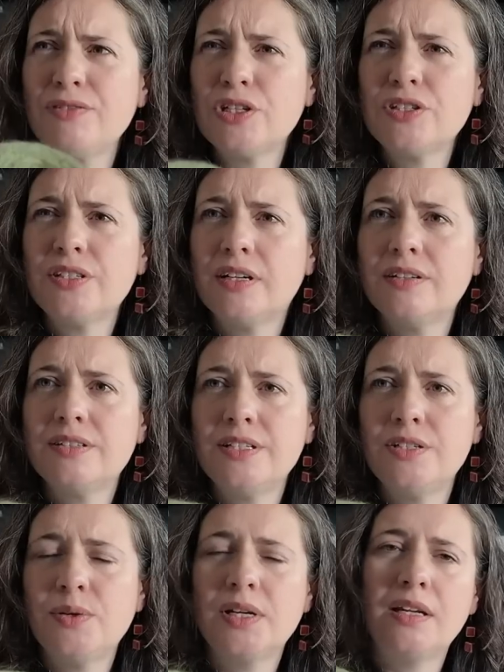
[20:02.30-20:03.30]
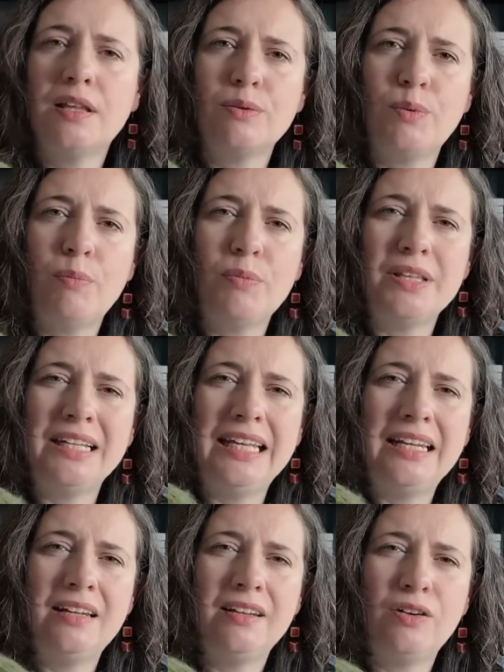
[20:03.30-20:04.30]
just started doing another one with linen
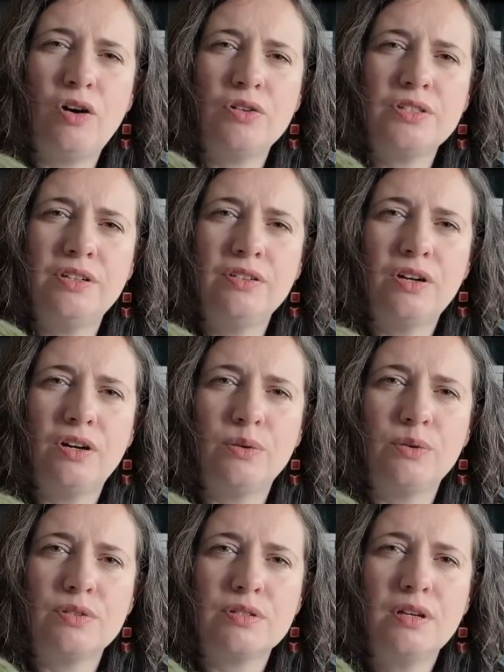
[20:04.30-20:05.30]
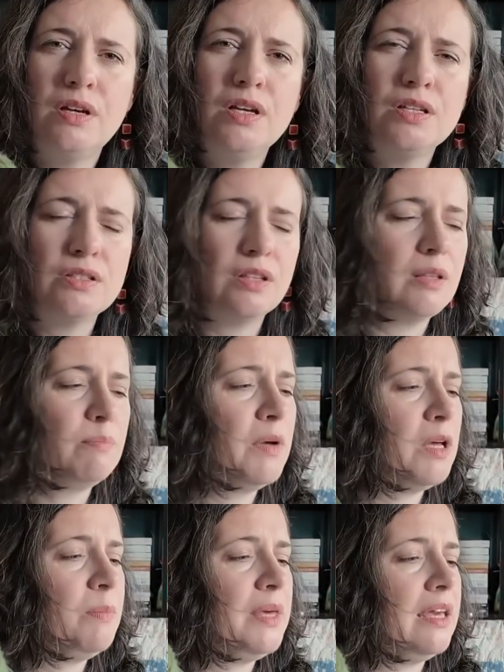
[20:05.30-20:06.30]
and cotton cones, so there
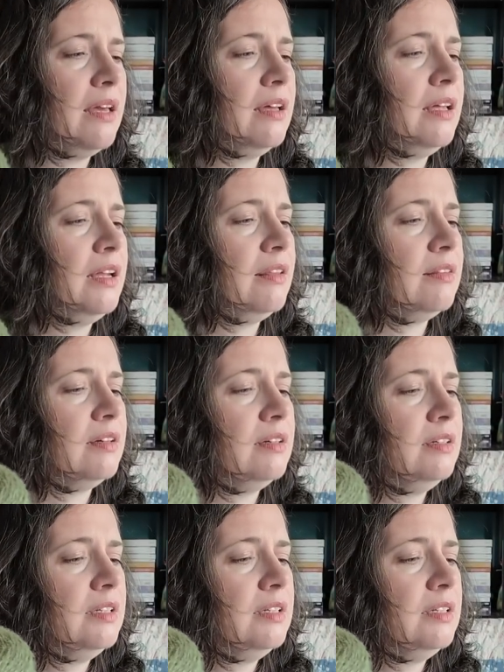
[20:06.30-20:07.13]
might be another